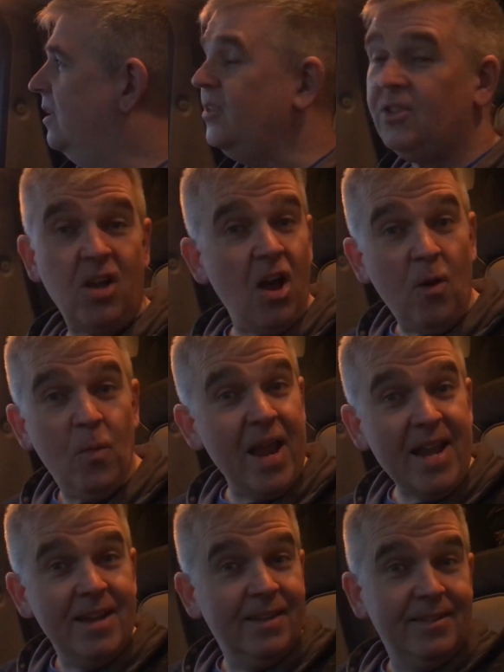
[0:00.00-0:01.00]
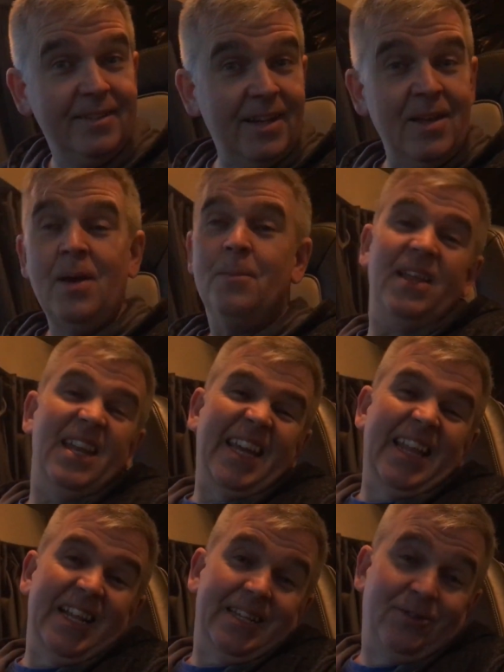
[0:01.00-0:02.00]
you just can't win. But then
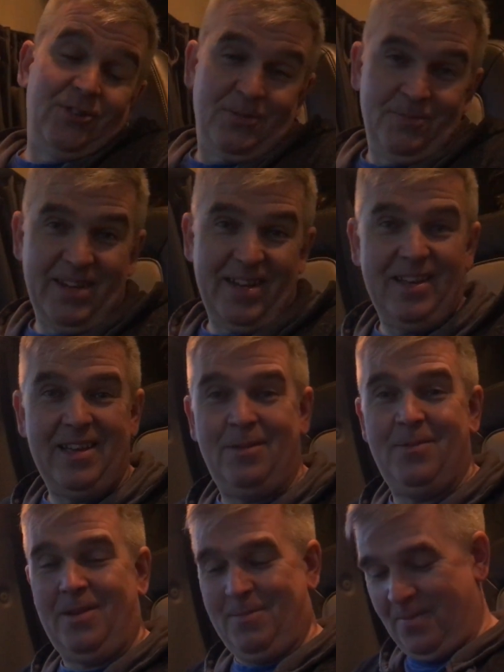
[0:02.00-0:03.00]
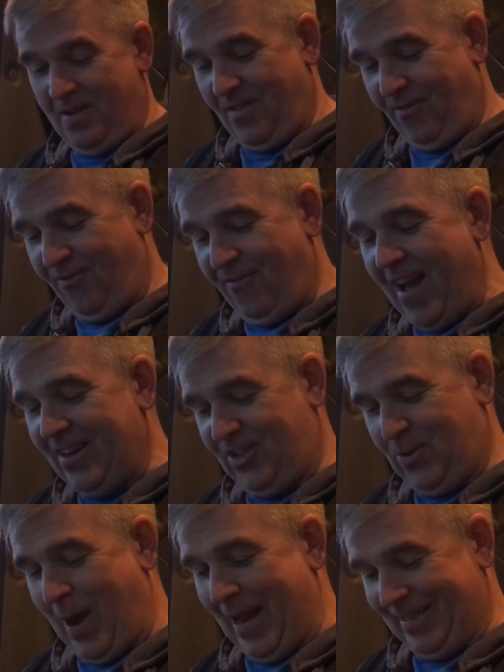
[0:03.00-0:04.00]
again, that's because I'm a bit of a fat
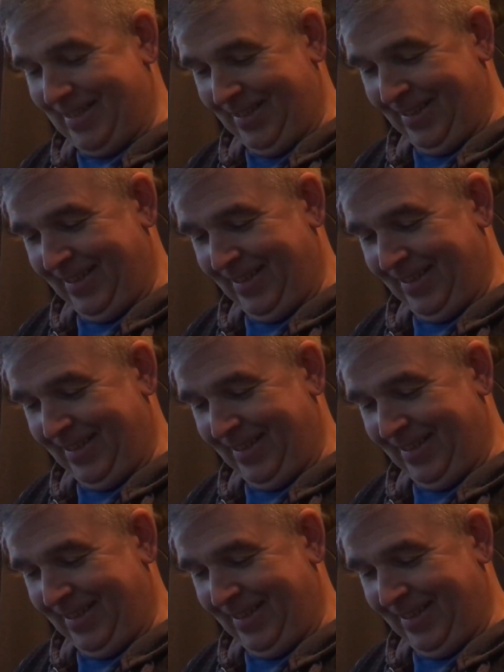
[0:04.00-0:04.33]
twat,